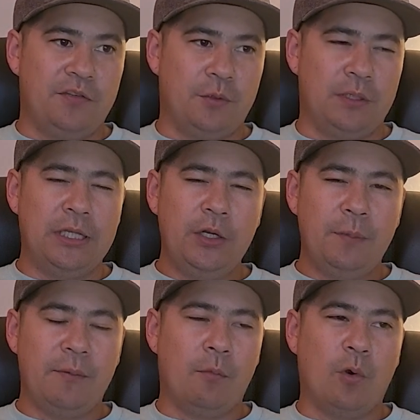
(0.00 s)
So a little
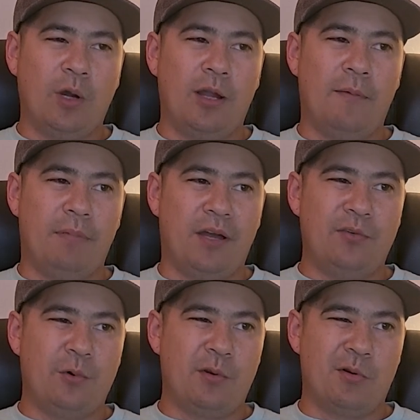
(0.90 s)
bit more
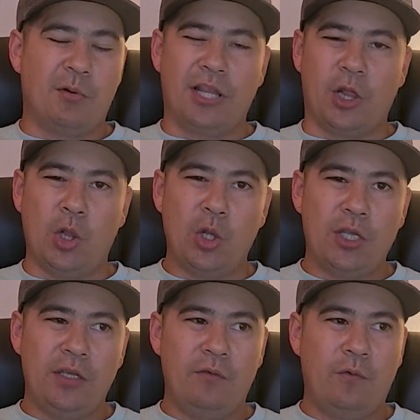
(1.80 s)
above what we're really
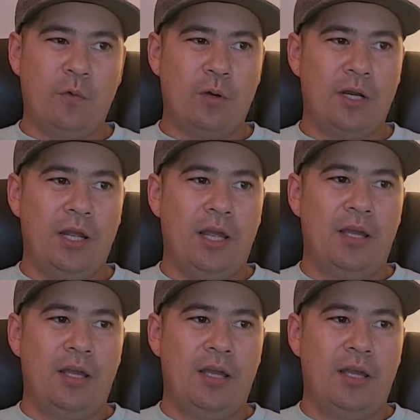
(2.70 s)
looking for,